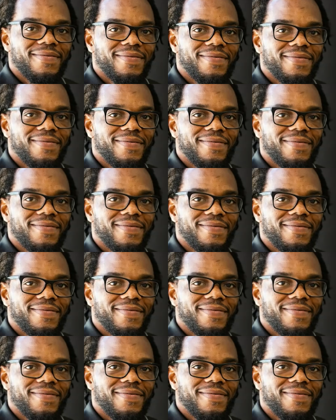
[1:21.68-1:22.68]

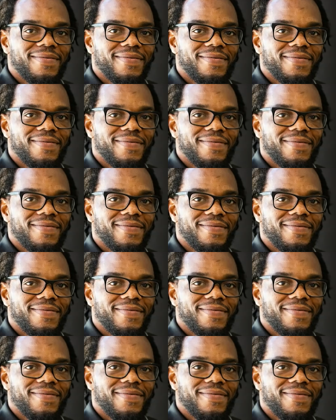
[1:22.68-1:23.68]

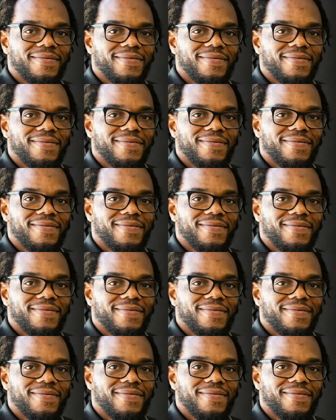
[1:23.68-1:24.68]

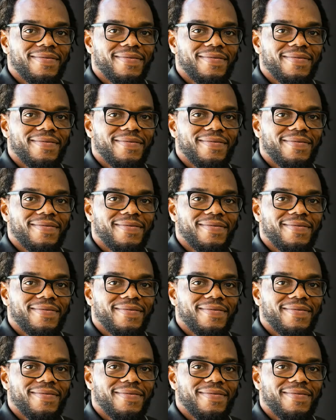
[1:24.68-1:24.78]
This person isn't speaking.